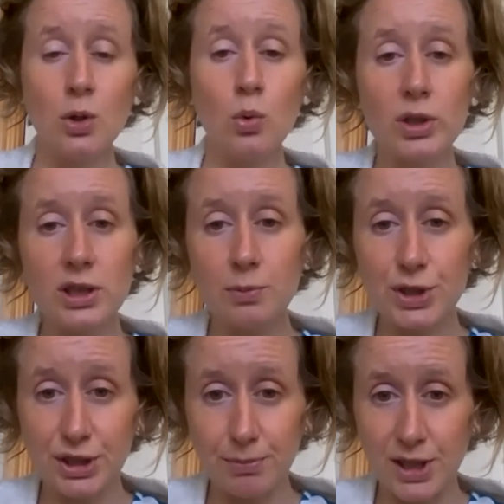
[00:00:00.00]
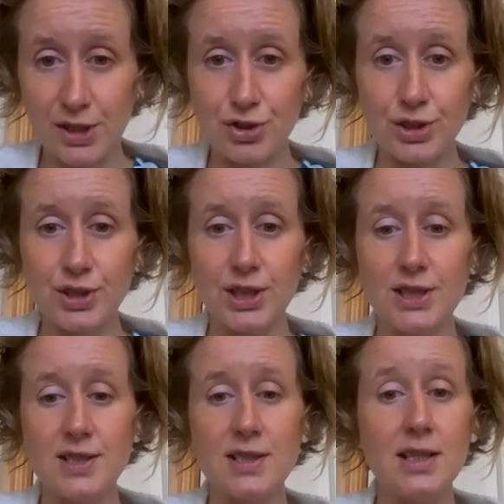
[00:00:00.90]
One of them, which I mentioned,
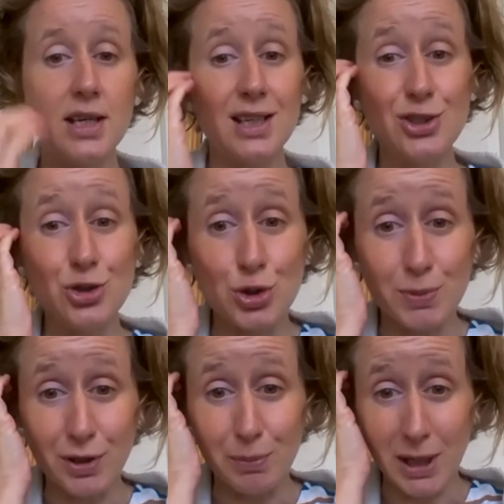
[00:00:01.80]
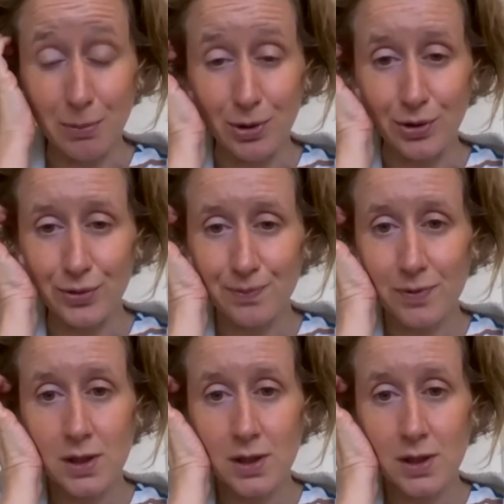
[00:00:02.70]
is the inducement of the menopause.